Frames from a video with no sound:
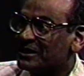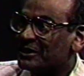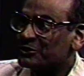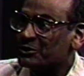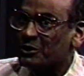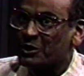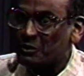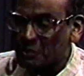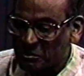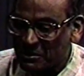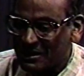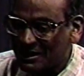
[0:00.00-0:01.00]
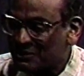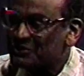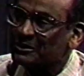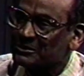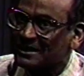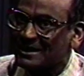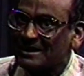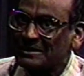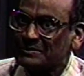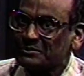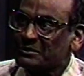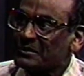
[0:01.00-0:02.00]
So we begin from there.
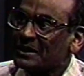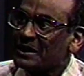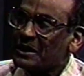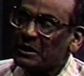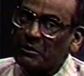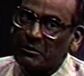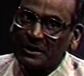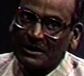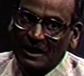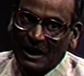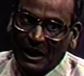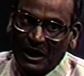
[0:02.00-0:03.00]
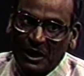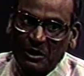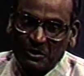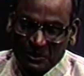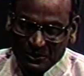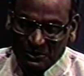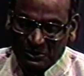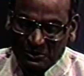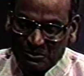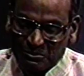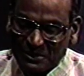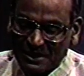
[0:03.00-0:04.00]
But how
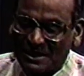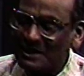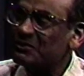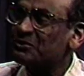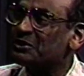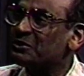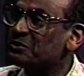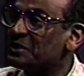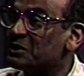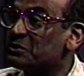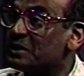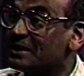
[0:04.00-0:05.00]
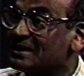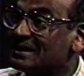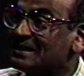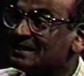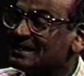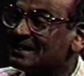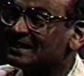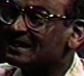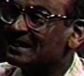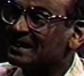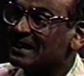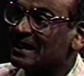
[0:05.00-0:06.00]
to begin from where one is
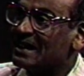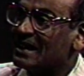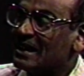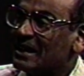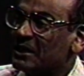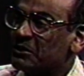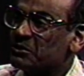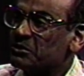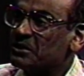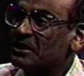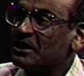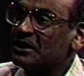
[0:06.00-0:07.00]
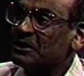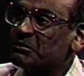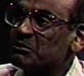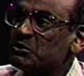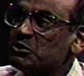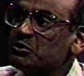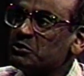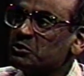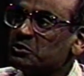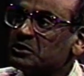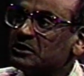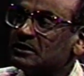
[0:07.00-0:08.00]
and to really move
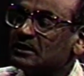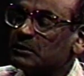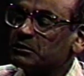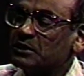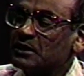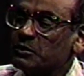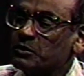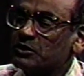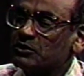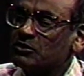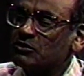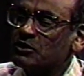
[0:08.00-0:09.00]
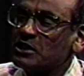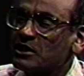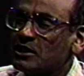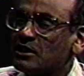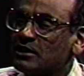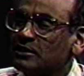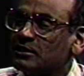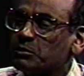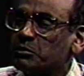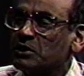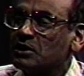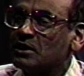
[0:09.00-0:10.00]
towards something which, strictly
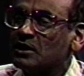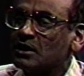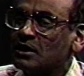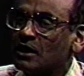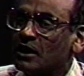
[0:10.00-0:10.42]
speaking,